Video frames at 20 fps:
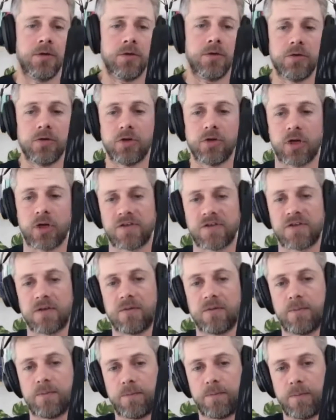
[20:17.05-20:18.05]
sort
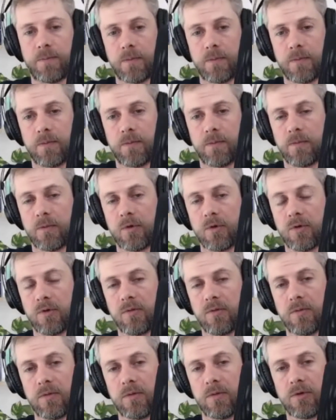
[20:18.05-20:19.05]
of,
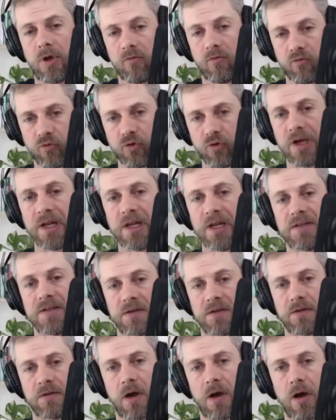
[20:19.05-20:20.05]
really sort
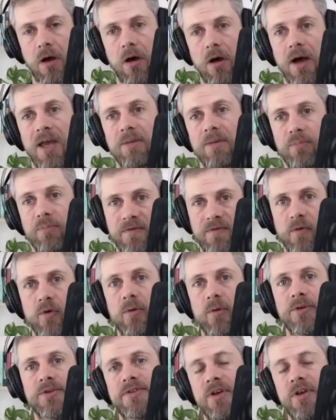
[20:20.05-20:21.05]
of high
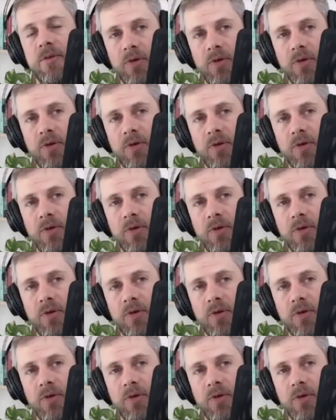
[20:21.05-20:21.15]
performers,